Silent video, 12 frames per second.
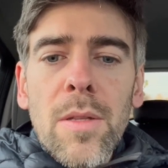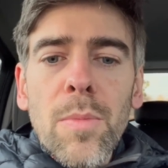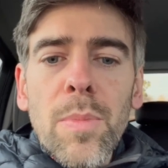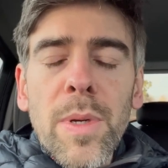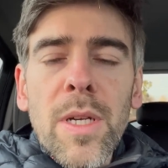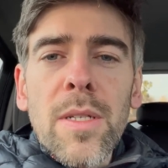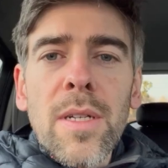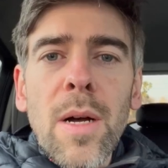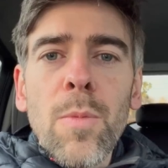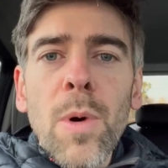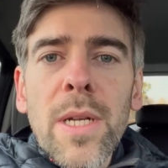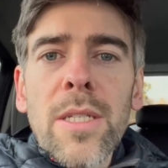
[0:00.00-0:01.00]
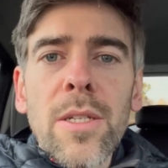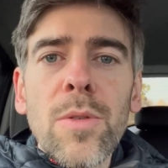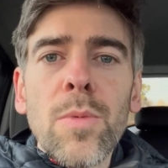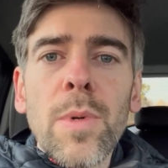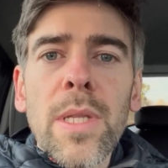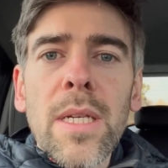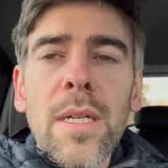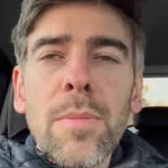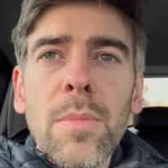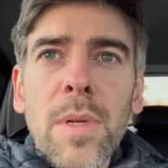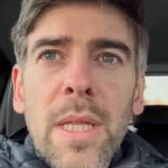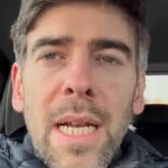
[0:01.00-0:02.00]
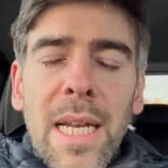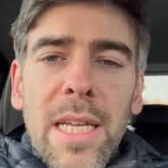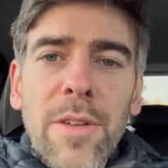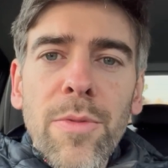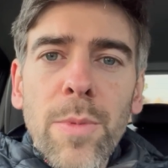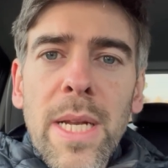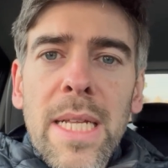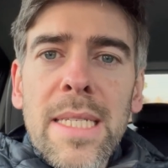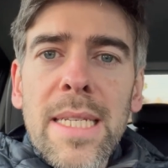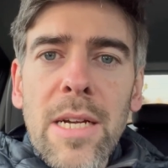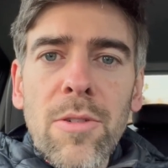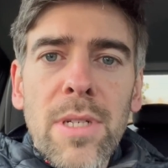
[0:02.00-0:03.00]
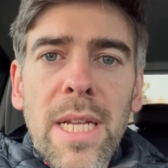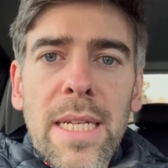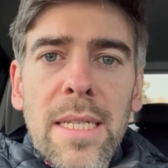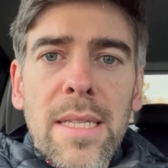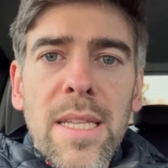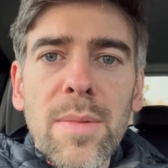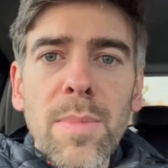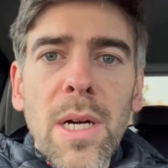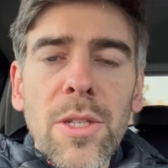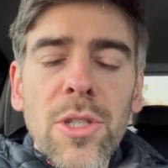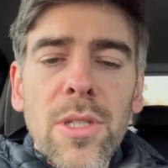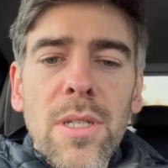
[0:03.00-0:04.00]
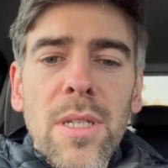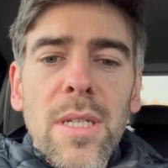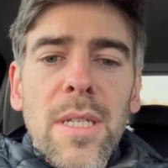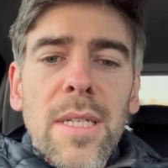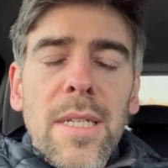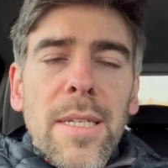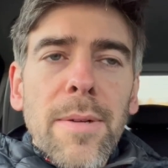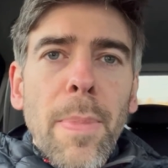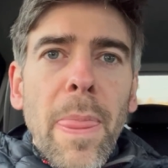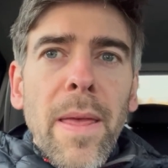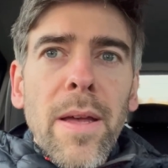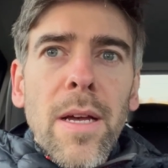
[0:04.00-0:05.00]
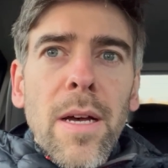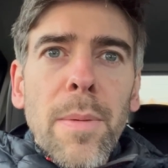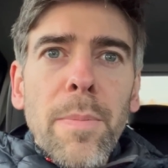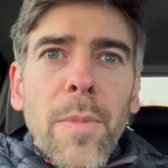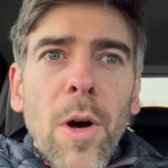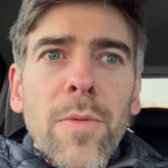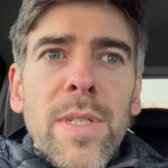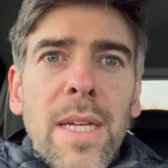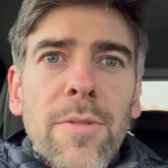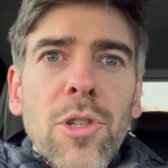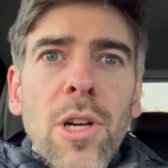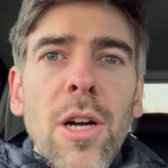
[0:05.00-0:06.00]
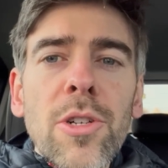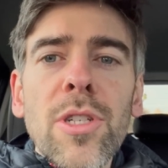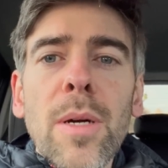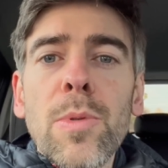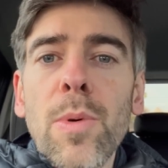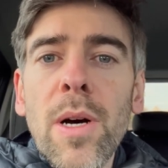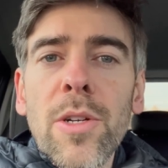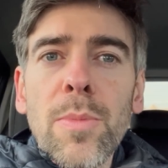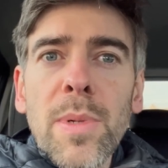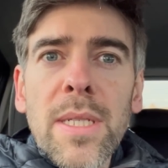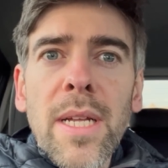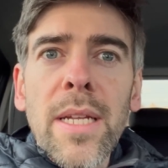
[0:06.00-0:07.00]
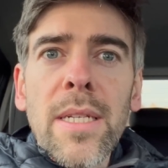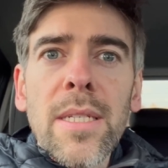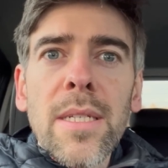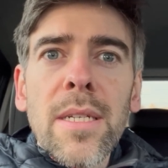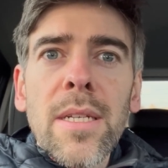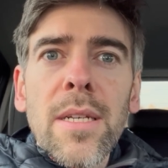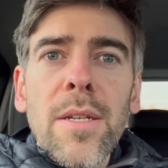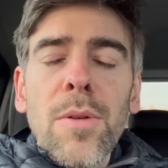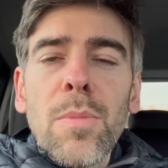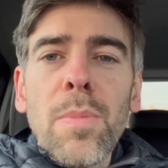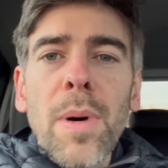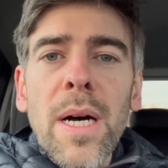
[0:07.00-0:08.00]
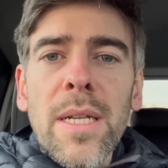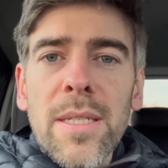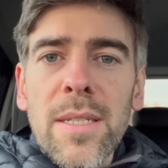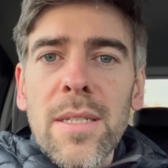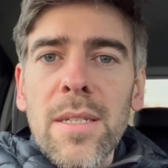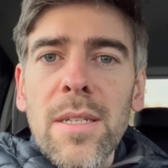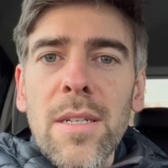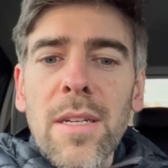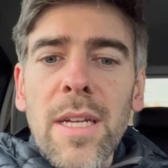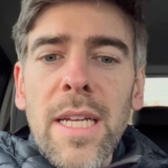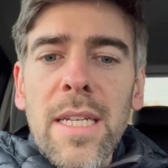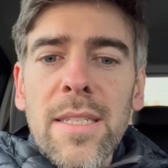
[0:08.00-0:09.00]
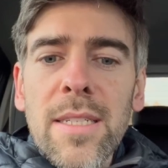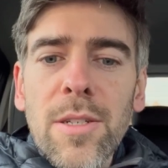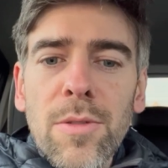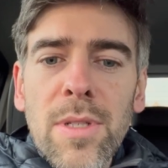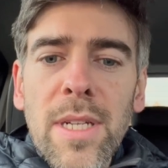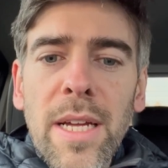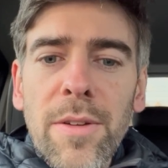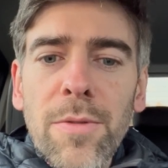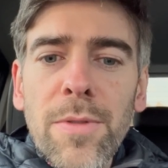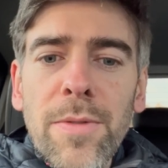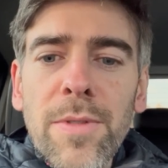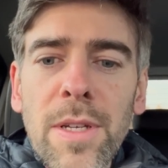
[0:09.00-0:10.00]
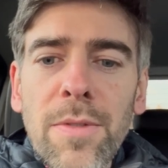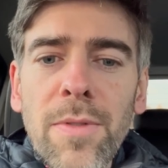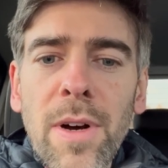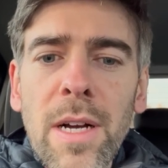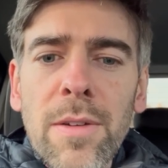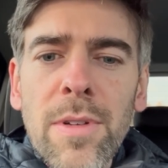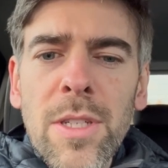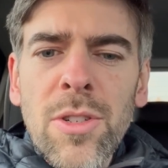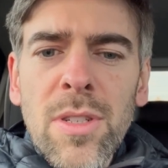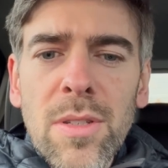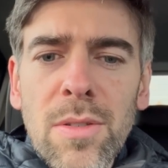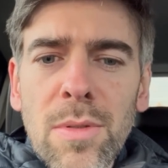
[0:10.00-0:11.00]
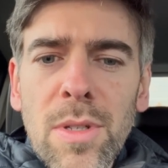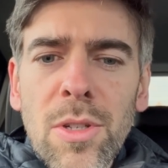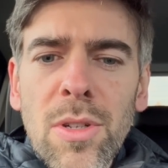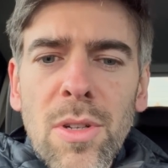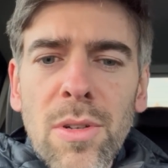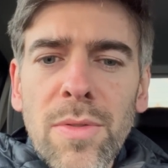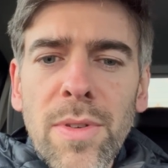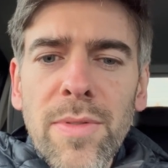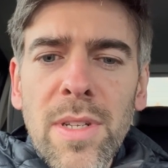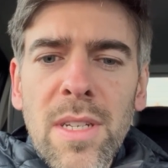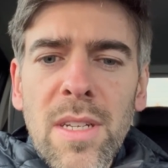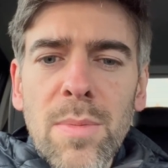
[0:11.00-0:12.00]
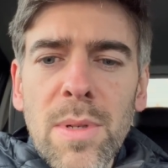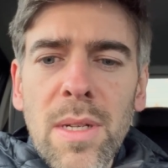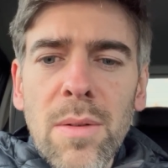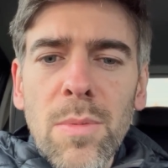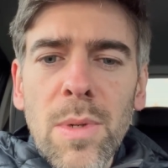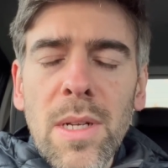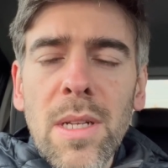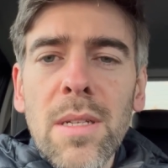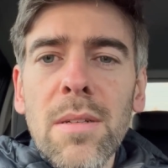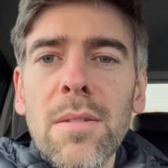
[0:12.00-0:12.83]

because I wondered with the Leaf, when it degradates this much, obviously I've charged up to 100%, but it's still saying 55, it's just gone to 56%, weirdly.